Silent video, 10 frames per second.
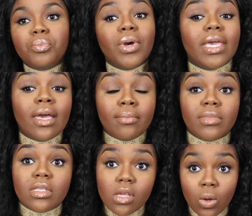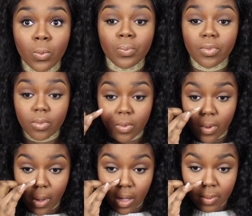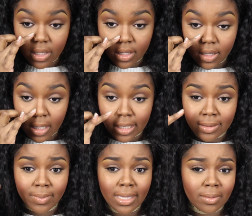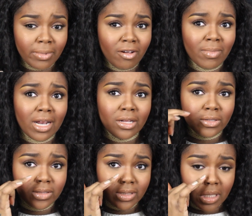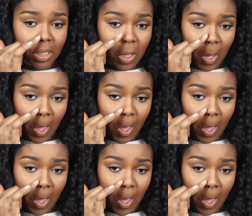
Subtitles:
But yeah, so let me get the makeup off my nose ring.